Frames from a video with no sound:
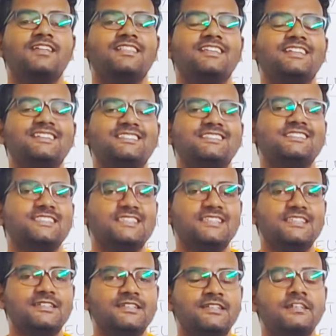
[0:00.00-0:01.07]
let us
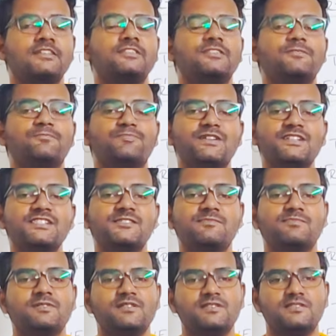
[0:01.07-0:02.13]
see the
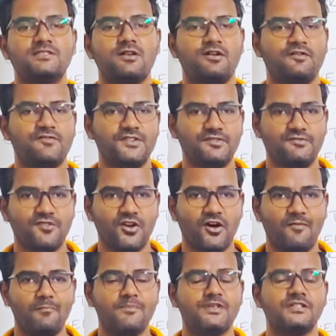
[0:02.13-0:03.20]
principles of
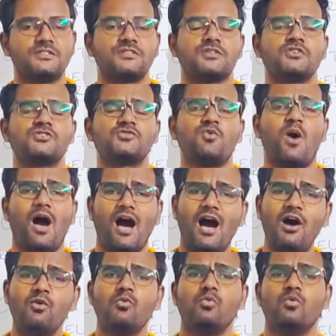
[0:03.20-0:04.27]
development. So
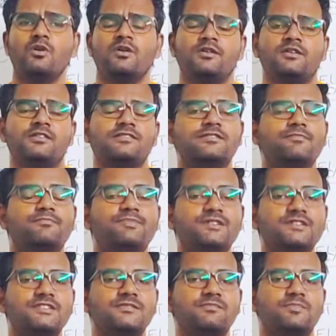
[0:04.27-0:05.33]
how the
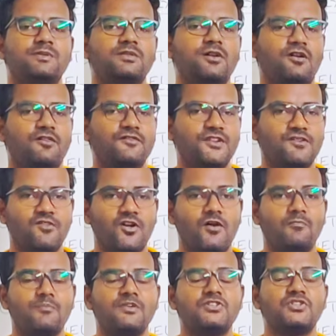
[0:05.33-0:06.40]
principle of
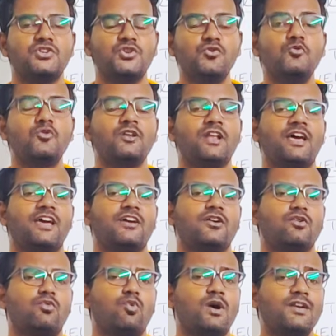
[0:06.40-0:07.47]
development look like,
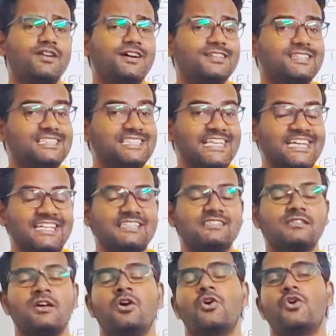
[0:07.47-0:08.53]
or what are the
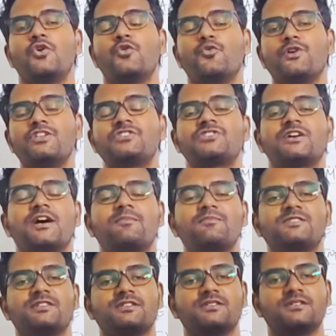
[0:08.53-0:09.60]
things which
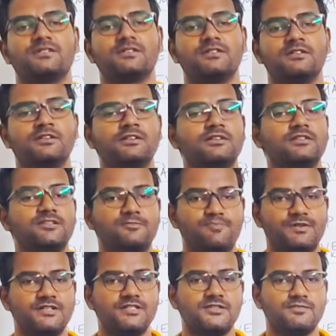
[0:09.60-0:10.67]
comes under the
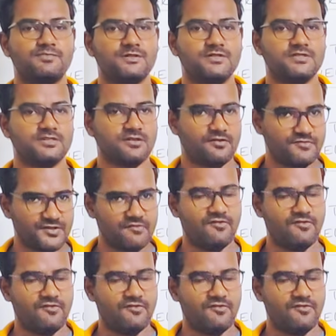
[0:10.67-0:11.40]
principles of